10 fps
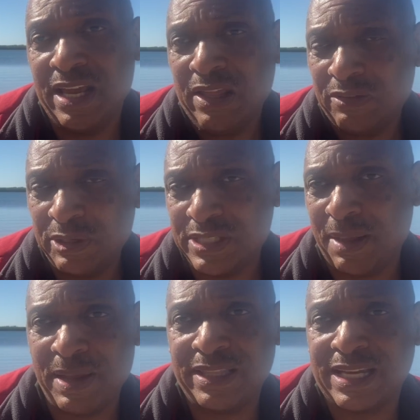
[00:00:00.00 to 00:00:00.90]
The reason
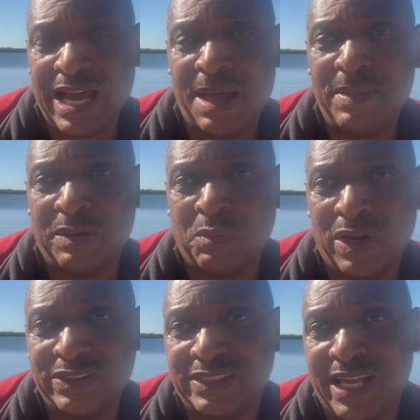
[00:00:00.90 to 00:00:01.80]
I made the comment
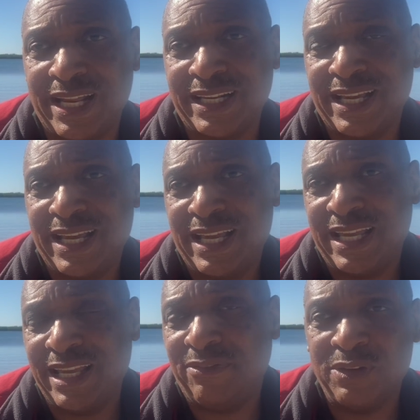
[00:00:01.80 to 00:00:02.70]
was that
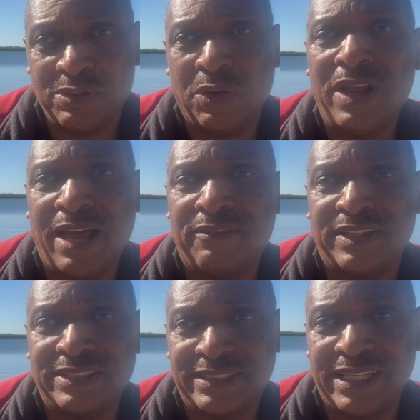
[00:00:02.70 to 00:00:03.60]
if you don't have
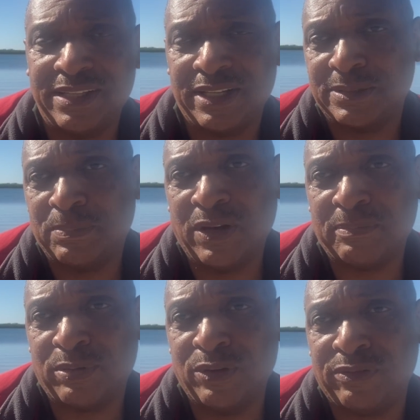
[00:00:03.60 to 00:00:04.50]
the steel that's
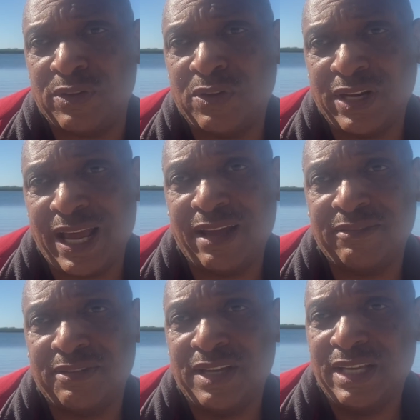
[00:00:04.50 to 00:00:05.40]
bulletproof, you could
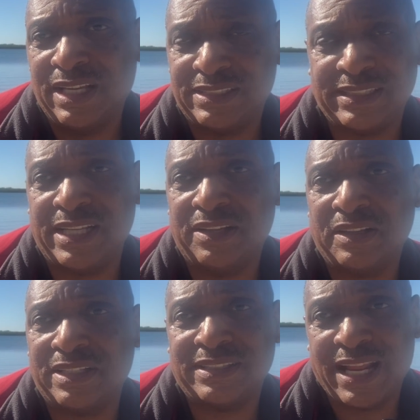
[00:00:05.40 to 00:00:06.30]
have steel
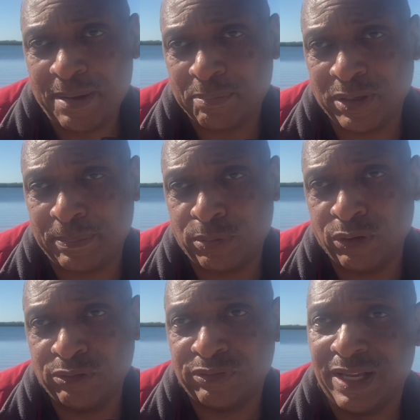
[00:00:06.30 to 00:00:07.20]
that's not
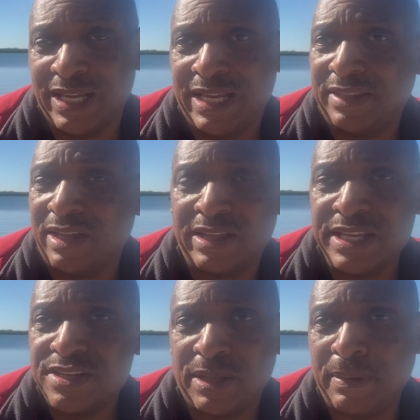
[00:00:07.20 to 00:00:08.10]
bulletproof that could
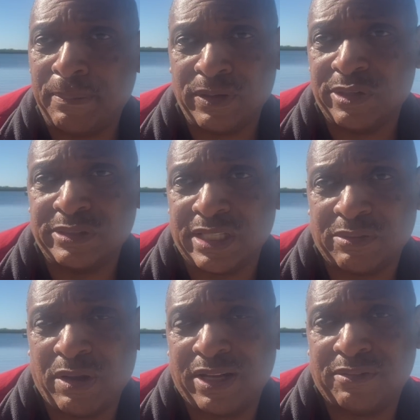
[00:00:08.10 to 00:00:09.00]
easily be produced at
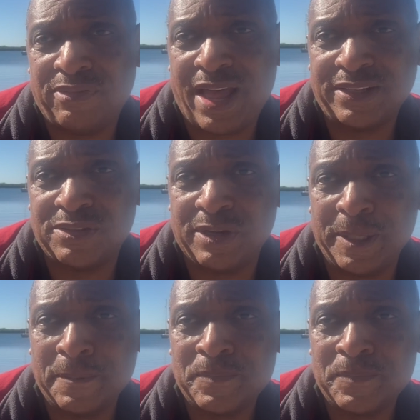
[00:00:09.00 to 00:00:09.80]
the regular factory.